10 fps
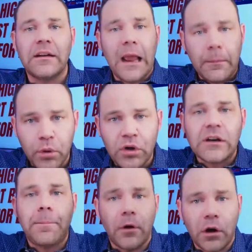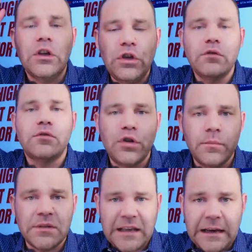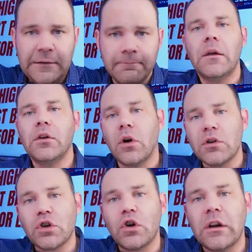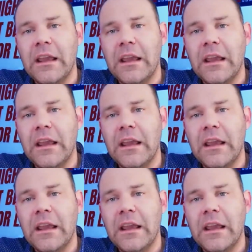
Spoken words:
and put it up on a YouTube site. You're also going to give